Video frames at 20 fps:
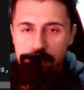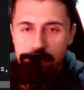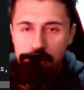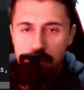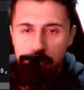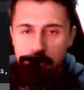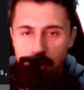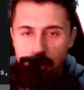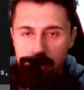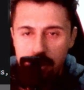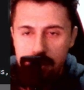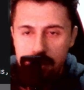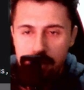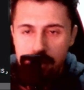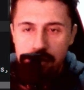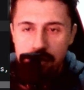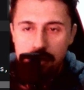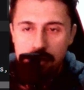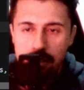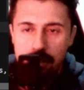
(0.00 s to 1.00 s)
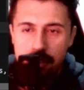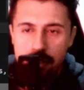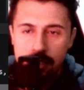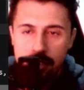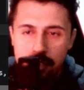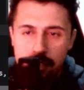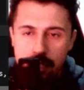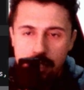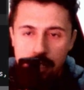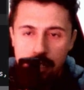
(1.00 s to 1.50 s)
processed,
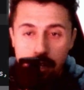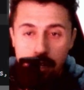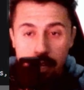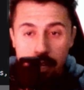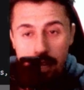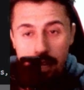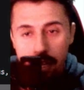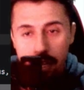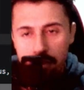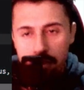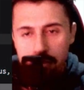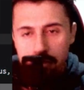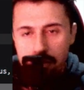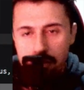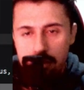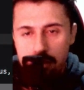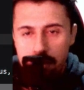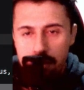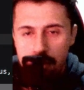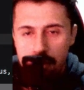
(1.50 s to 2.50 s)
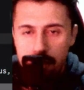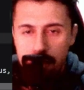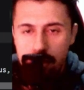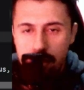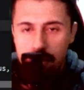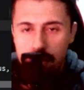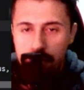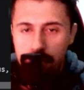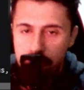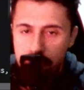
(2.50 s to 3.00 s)
else
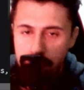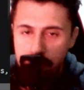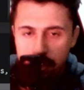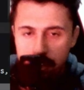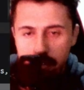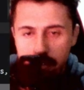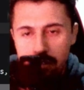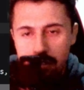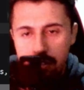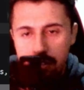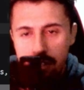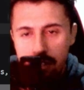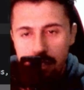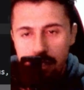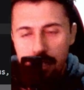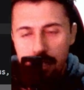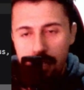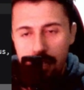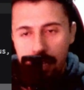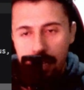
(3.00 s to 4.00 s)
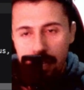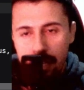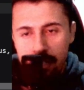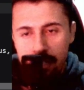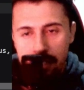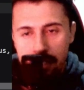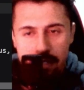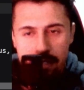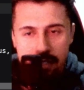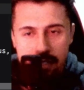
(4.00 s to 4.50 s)
failed. And
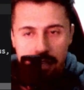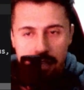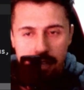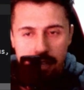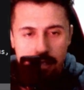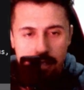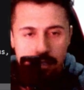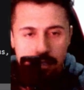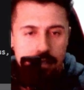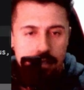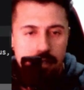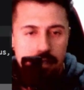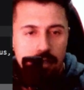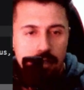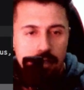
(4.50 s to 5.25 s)
in this case,